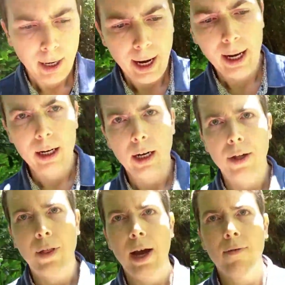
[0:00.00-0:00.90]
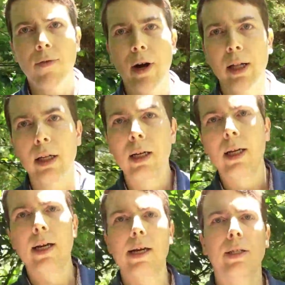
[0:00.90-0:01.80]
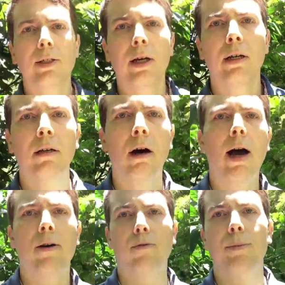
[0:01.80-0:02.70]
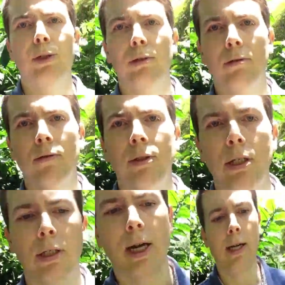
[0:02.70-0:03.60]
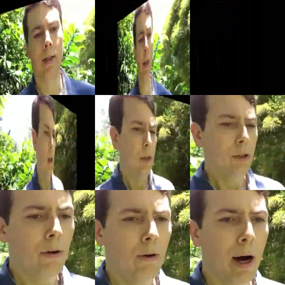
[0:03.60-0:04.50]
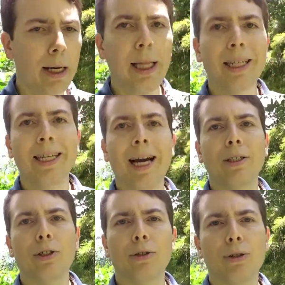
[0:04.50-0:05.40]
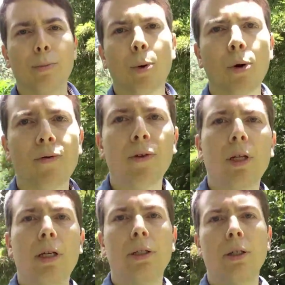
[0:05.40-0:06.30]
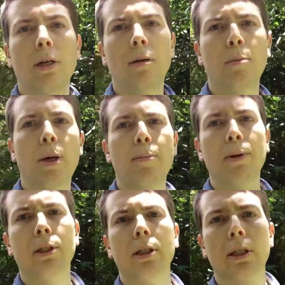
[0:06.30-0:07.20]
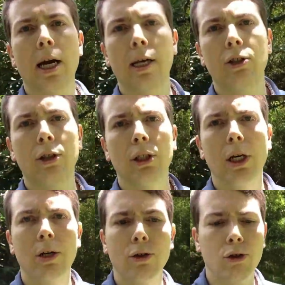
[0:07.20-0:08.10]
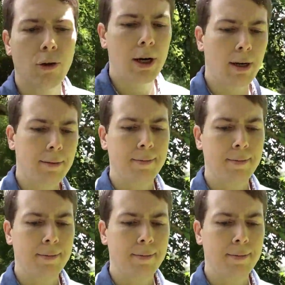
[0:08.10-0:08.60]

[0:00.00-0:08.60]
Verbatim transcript: And that, frankly, is honorable these days. So I'd like to ask your support for these people in this cage on this hunger strike.